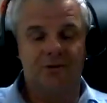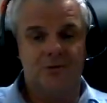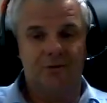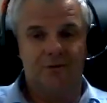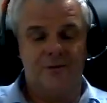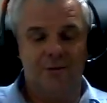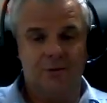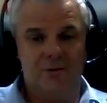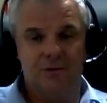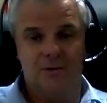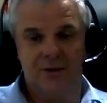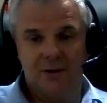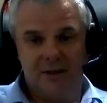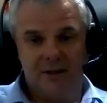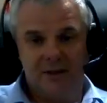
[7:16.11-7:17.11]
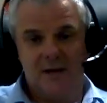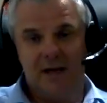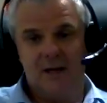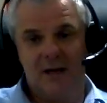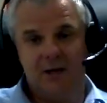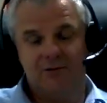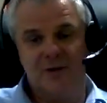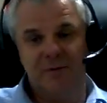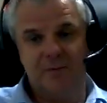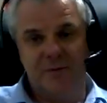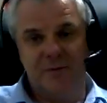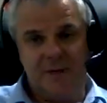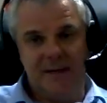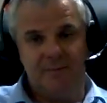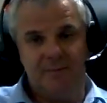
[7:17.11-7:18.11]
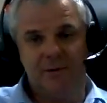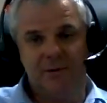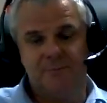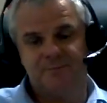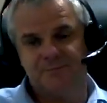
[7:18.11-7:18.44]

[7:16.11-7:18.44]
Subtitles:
or for a group of people.